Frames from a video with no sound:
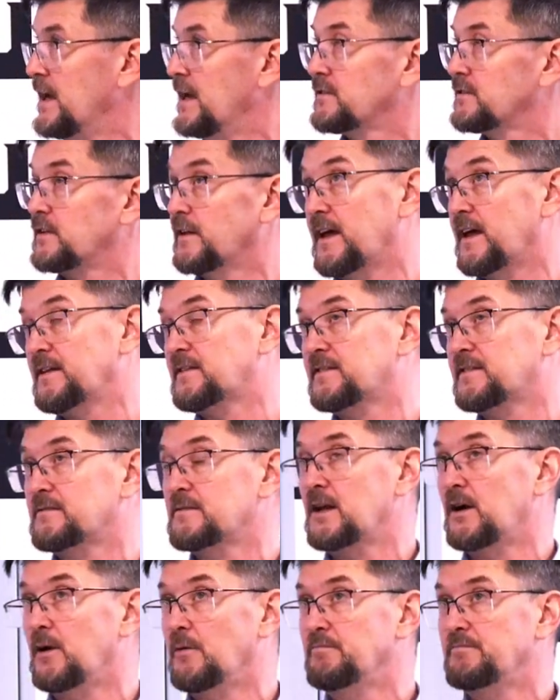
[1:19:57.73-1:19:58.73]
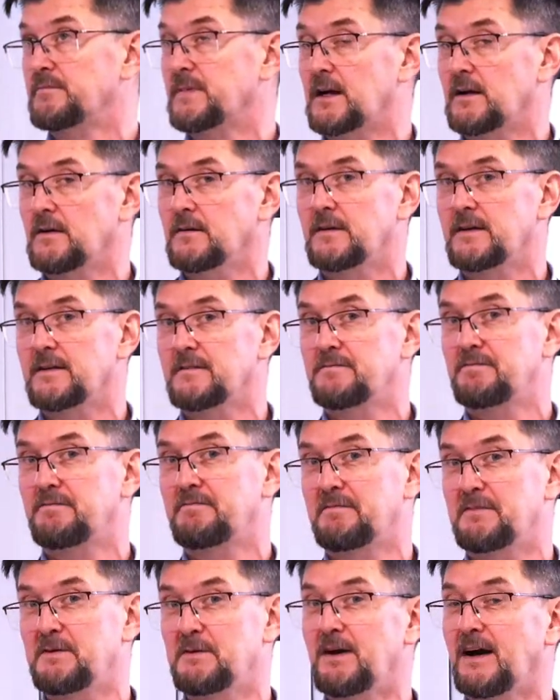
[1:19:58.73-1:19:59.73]
So that's, you know, now if
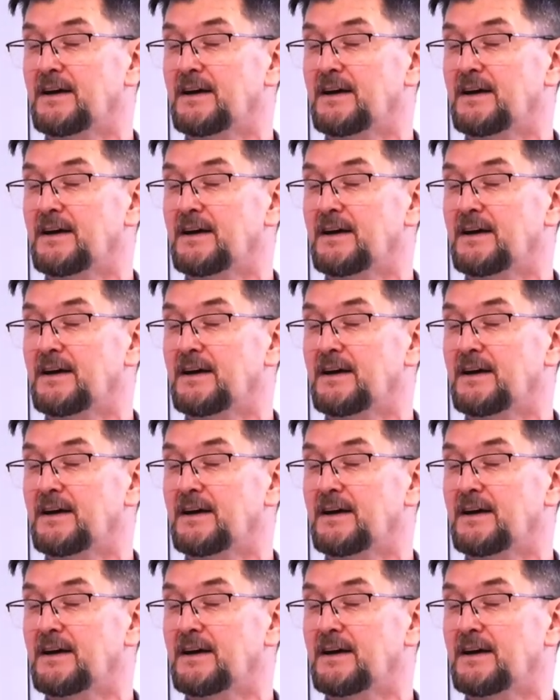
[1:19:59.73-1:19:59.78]
you